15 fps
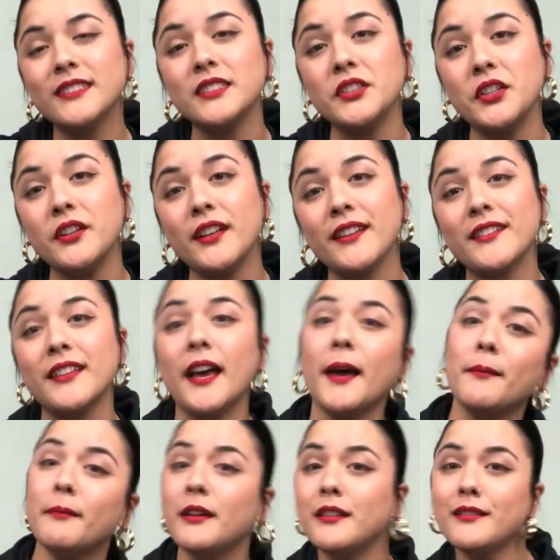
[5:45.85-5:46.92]
See you next
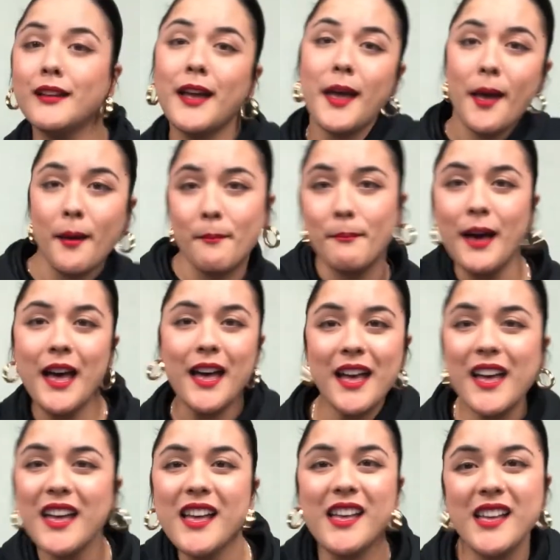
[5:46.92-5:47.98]
time.
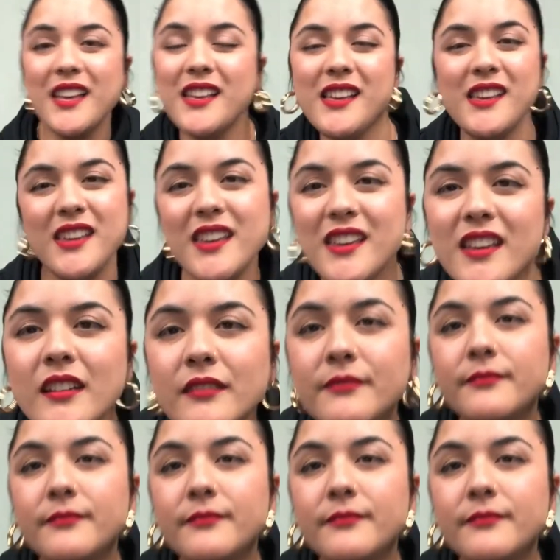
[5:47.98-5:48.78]
Bye!